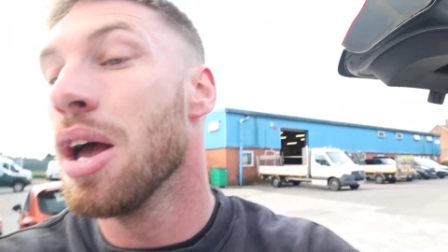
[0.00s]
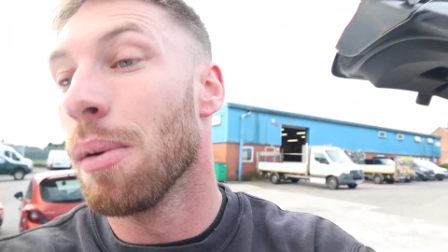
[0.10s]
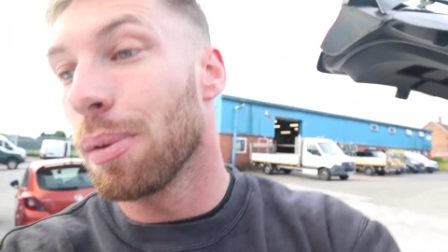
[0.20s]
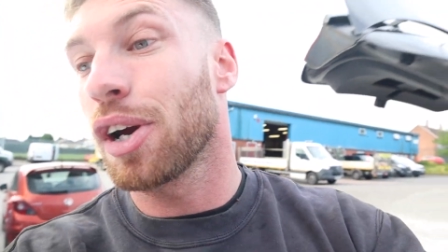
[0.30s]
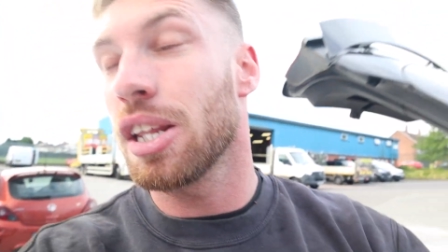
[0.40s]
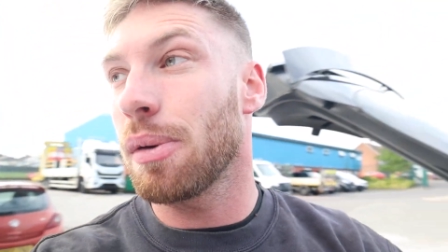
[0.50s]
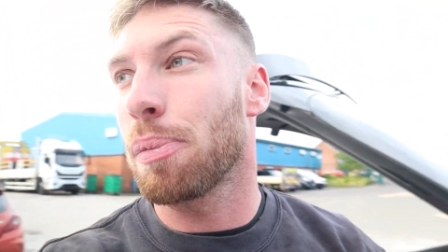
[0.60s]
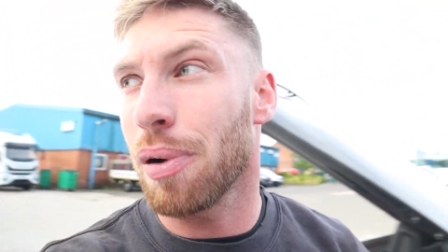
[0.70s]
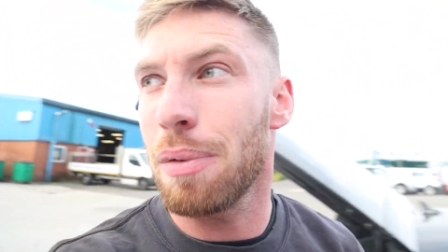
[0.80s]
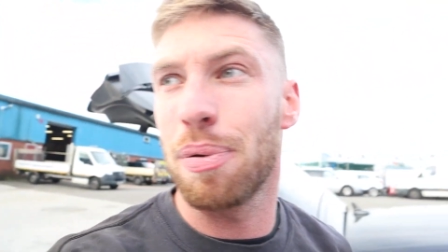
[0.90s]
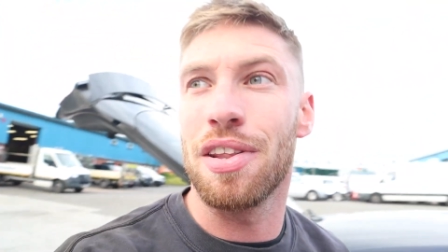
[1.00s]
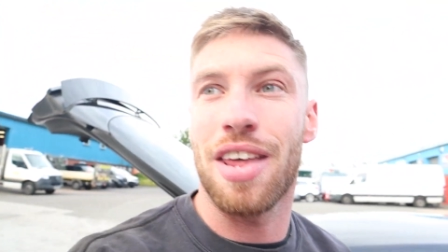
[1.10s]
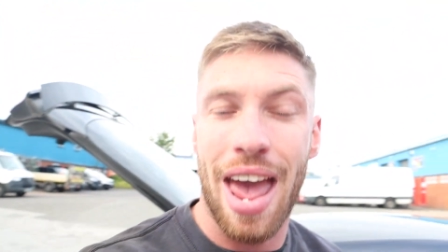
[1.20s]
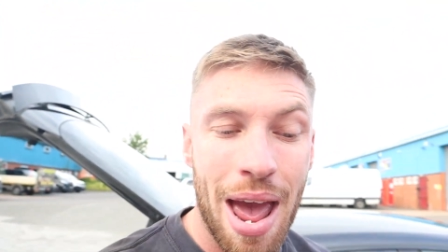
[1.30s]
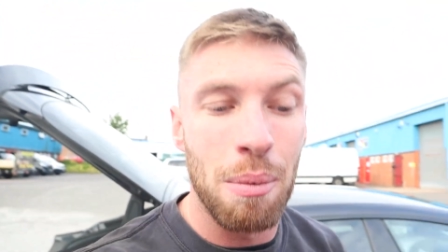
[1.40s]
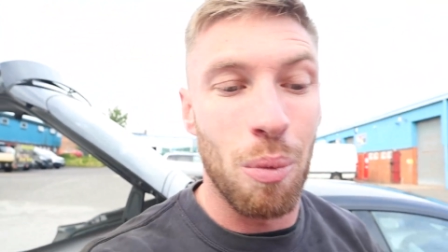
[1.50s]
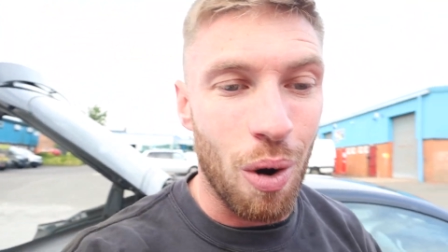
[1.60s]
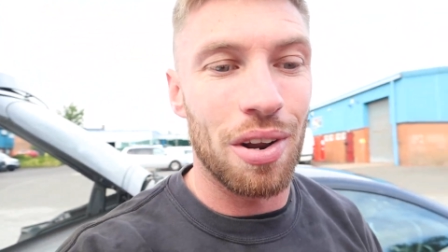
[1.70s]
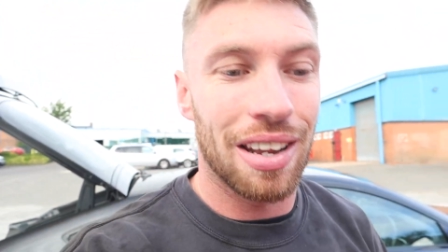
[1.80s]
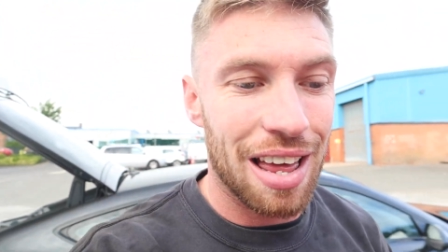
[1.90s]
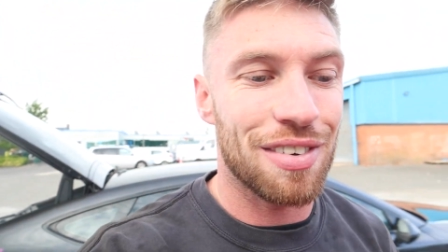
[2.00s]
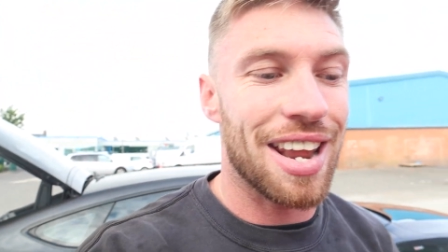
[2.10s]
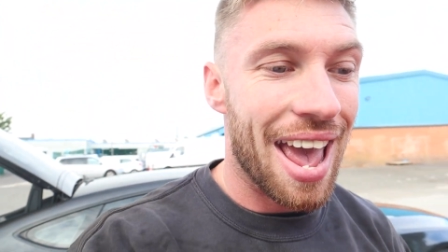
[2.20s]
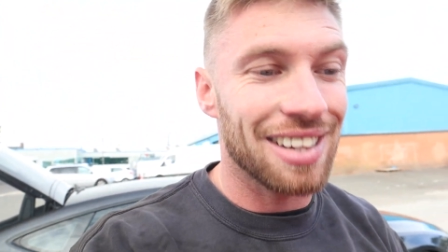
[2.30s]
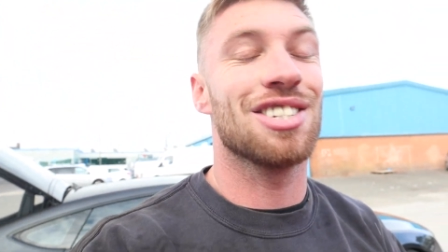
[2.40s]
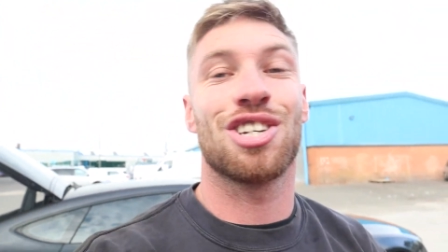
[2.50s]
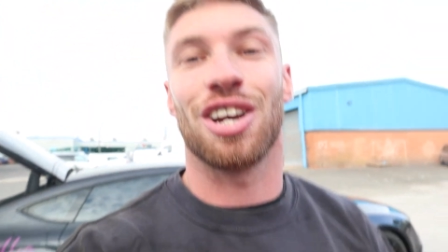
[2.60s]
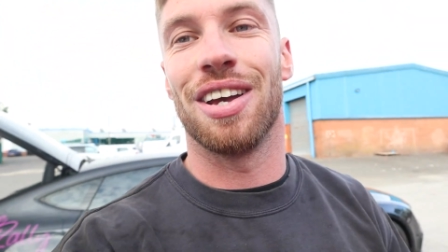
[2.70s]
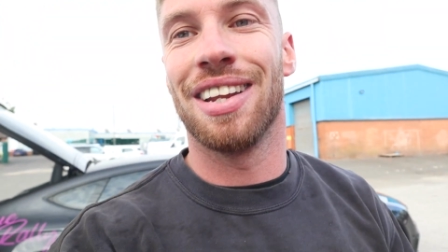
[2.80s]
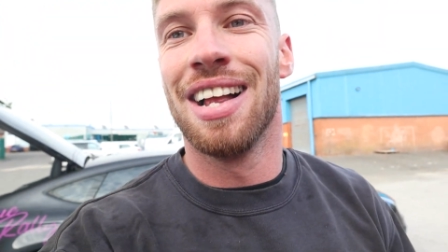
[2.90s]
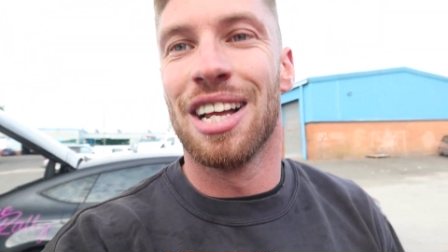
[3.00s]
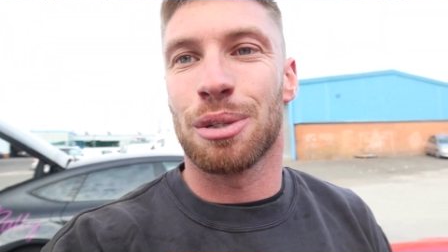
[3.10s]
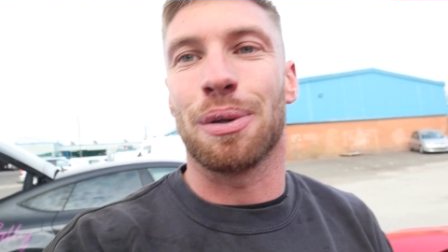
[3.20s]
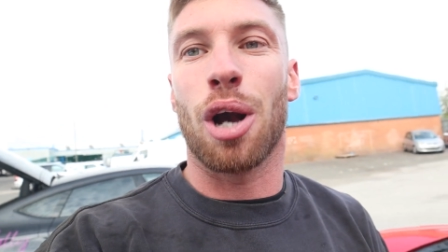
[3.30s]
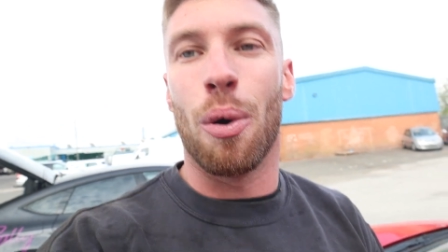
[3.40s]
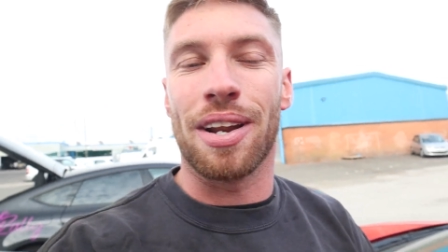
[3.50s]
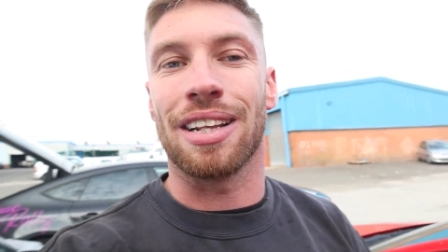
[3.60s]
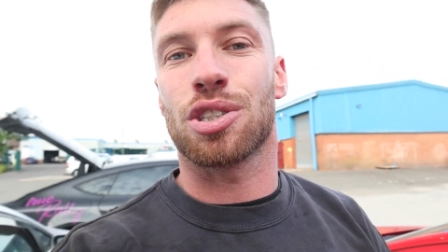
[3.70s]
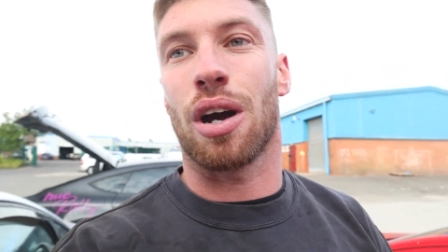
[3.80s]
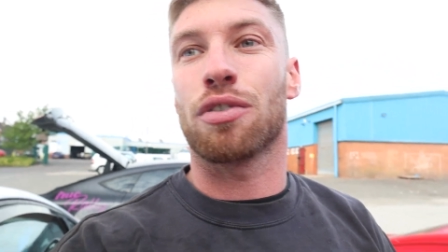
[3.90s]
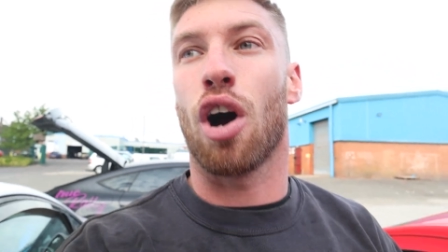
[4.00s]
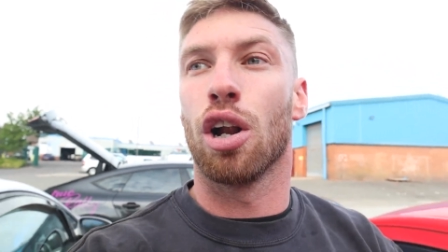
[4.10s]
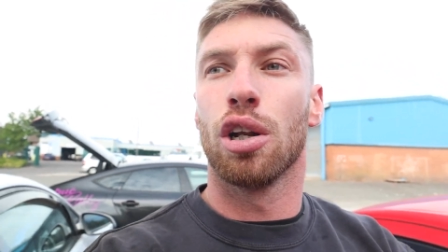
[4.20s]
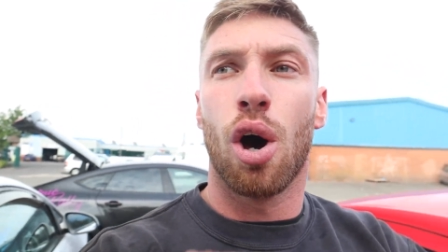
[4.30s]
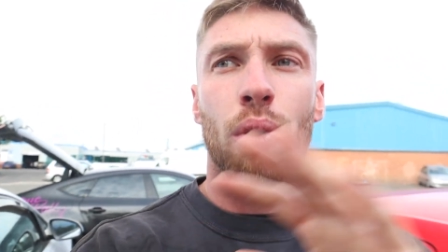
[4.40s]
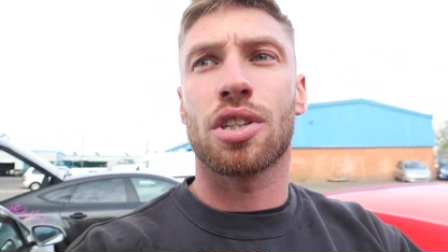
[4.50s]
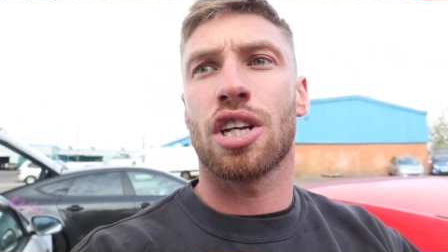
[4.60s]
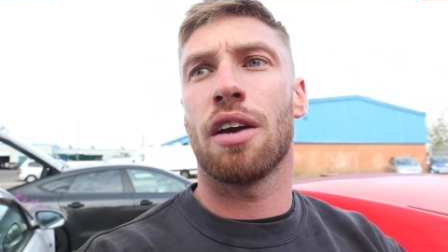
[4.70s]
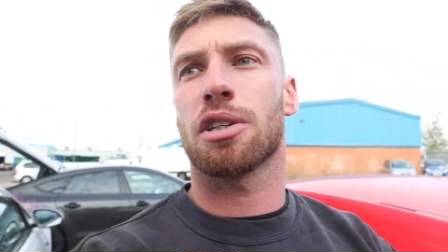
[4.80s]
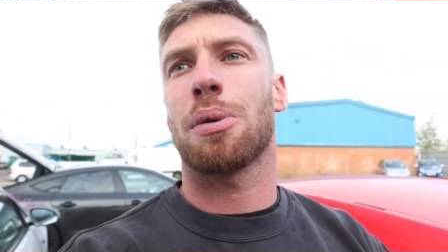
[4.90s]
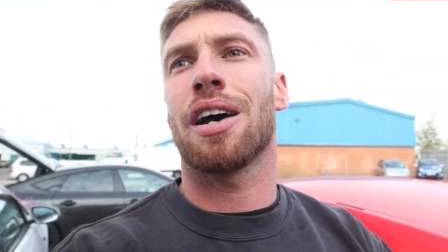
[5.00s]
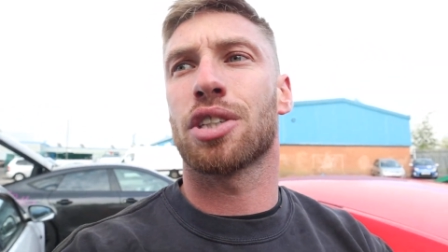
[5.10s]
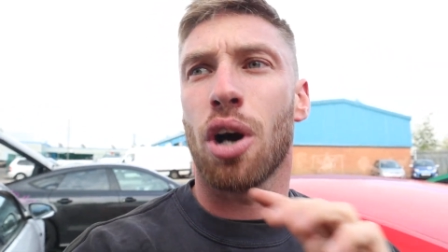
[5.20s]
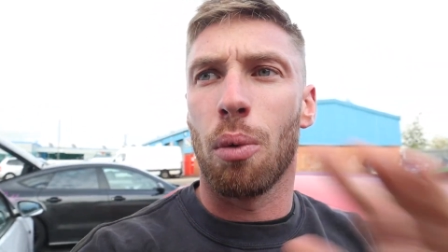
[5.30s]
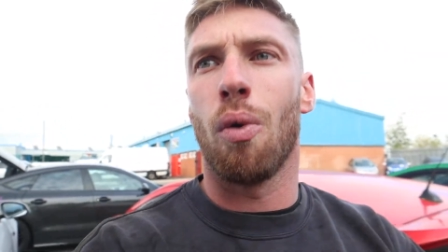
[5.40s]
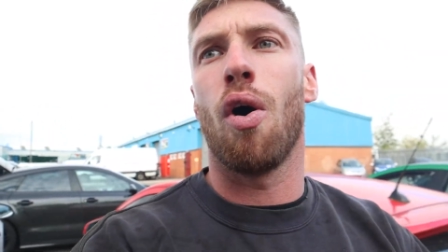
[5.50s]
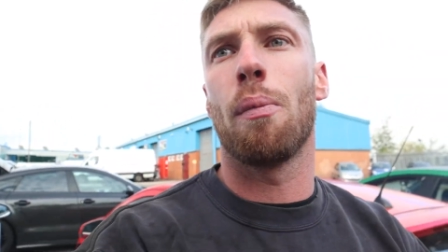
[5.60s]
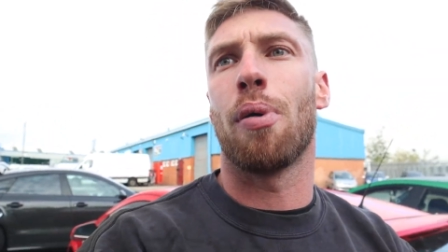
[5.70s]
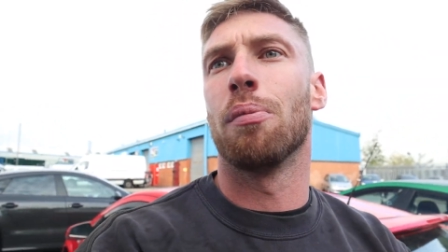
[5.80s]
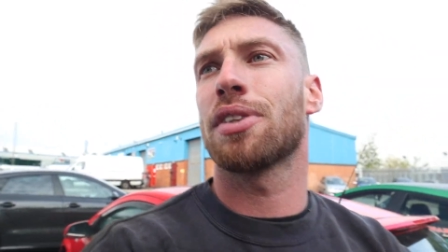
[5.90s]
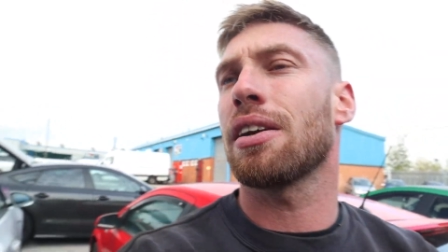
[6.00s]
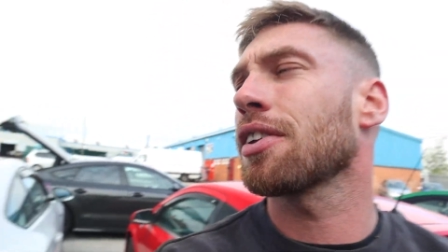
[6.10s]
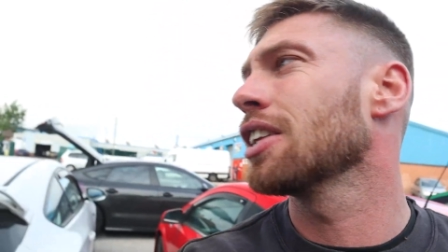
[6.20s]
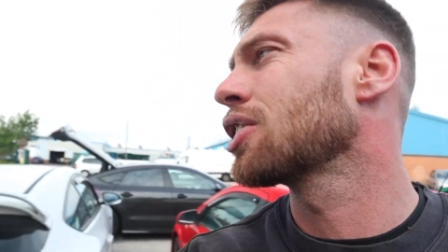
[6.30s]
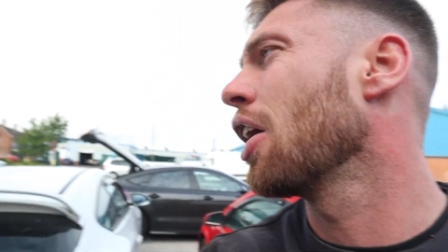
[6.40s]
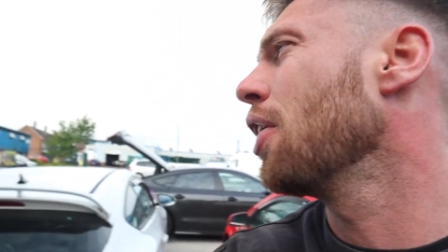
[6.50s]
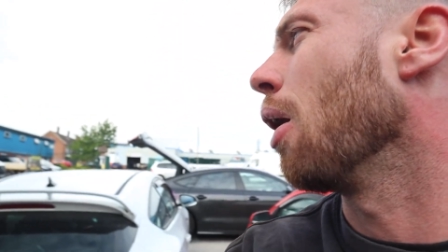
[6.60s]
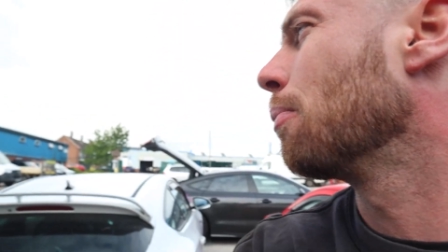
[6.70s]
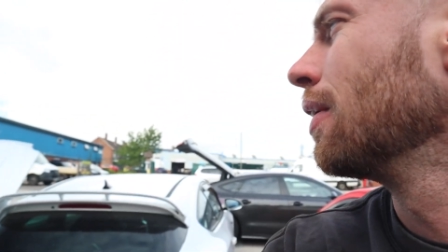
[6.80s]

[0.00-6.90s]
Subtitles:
But we're going to be prepping the M111 engine to be going in. So I've got a load of service parts, got a water pump. Did everything turn up?